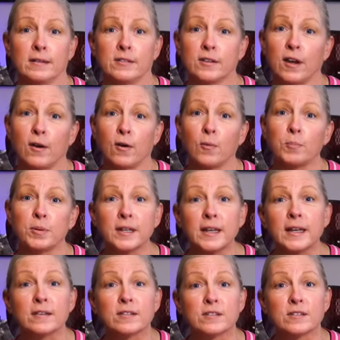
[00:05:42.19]
So
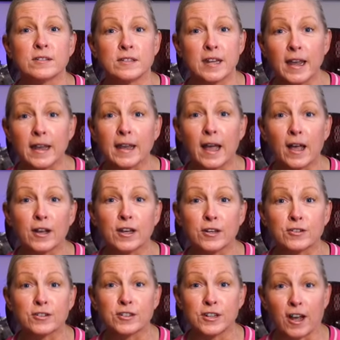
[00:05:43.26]
please take out
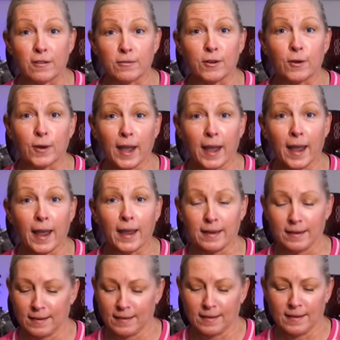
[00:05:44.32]
your stuff, okay?
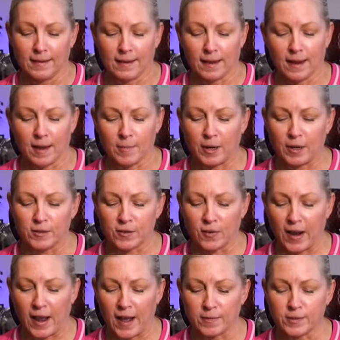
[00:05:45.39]
Um, I also
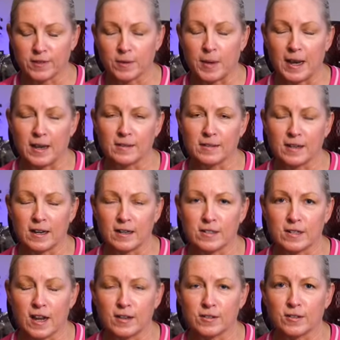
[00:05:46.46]
have some hand
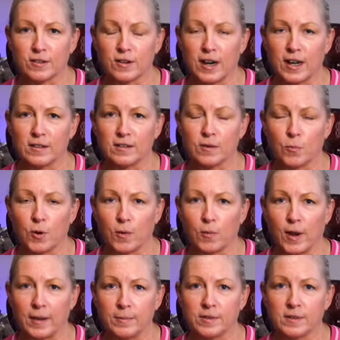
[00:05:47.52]
sanitizer and some wet
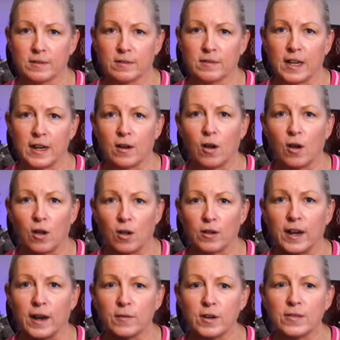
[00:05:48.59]
wipes. They all,
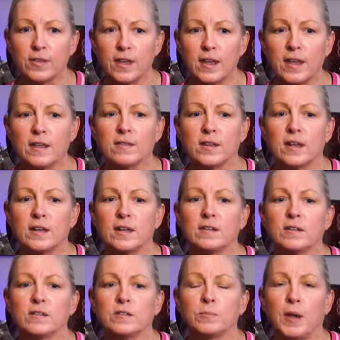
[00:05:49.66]
everything that
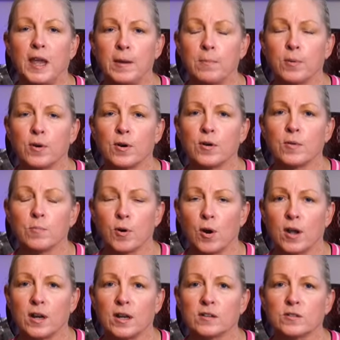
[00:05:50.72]
is paper
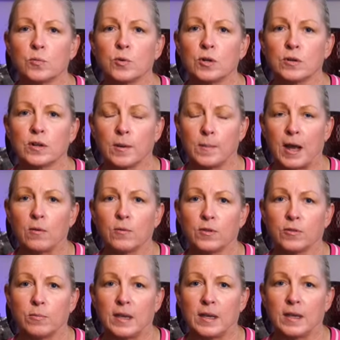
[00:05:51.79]
product will come out
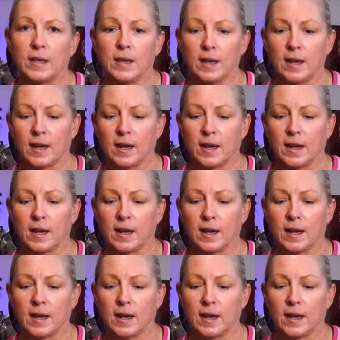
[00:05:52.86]
with me.